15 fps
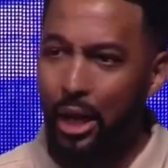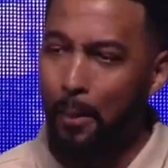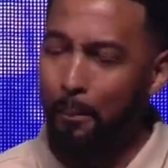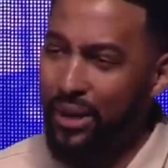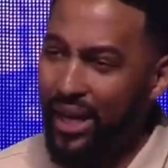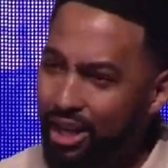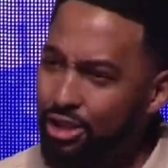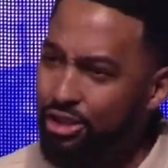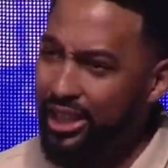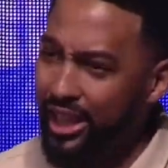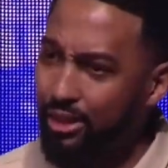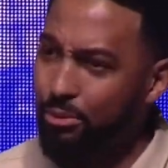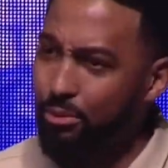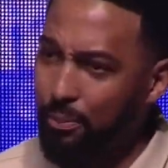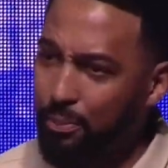Peter's
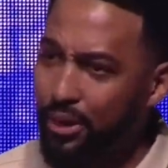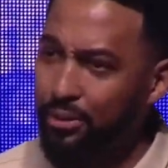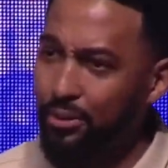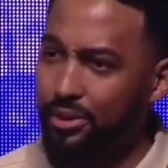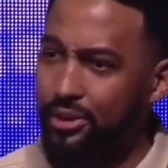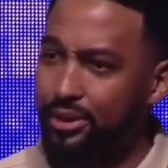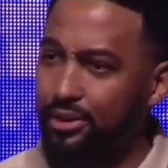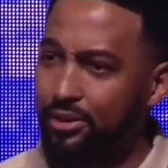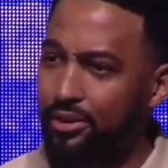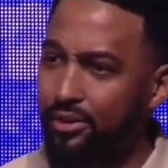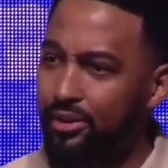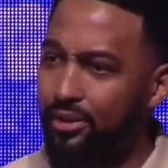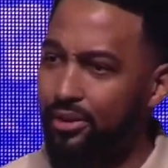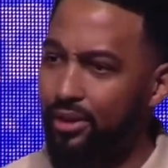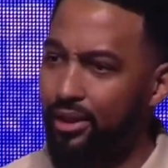getting rebuked.
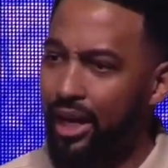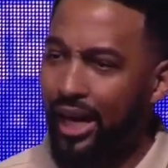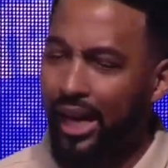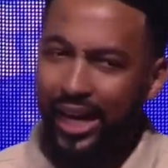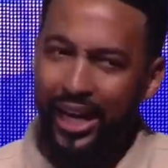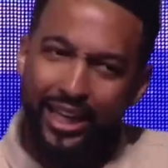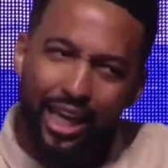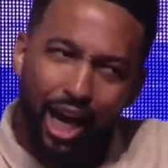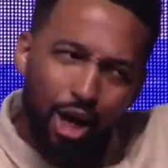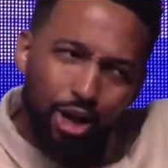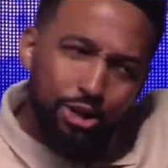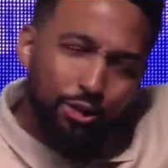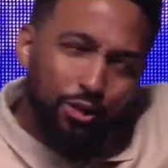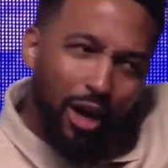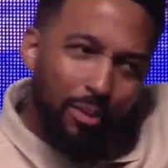He
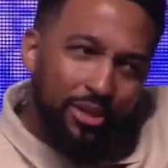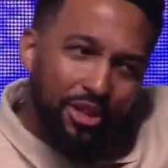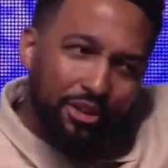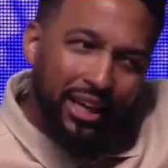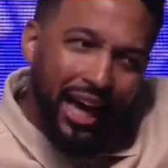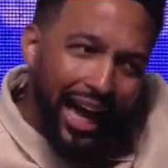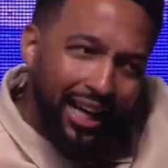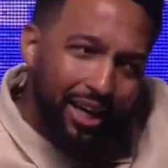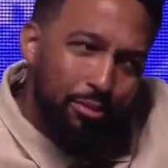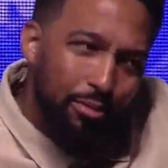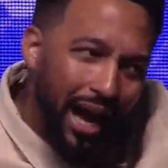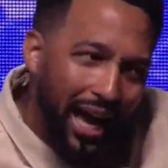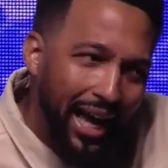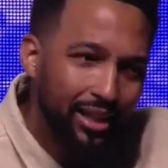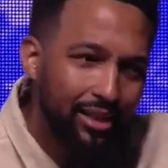goes from, you got it
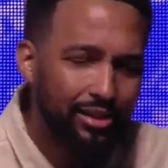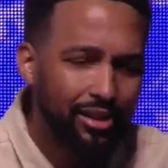right,